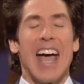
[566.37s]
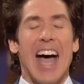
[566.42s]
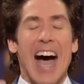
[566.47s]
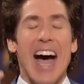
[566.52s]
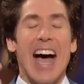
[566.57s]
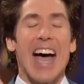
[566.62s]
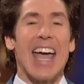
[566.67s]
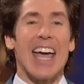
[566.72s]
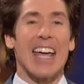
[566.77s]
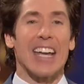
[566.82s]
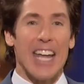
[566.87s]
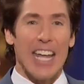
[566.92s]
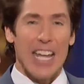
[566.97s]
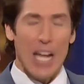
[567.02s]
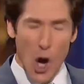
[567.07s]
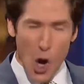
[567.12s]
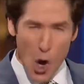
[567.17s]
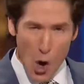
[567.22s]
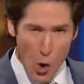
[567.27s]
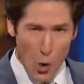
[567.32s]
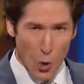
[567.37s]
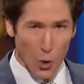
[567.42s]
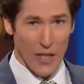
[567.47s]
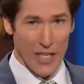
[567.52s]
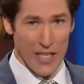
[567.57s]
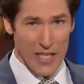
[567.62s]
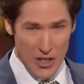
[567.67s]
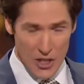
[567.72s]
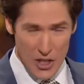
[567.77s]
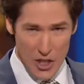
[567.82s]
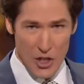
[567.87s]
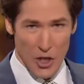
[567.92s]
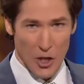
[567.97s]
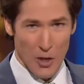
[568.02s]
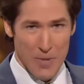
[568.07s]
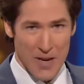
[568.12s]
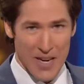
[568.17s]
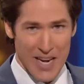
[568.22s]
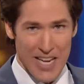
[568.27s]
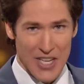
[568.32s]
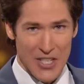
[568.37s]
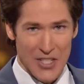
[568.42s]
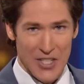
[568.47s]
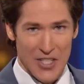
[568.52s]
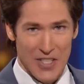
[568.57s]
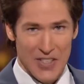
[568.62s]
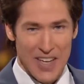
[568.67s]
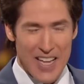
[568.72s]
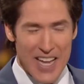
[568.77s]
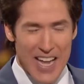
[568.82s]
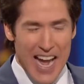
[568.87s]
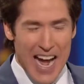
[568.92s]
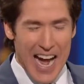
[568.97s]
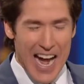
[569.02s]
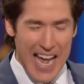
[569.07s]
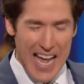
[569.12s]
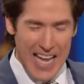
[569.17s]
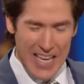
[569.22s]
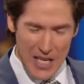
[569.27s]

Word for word: I had a holy determination. I had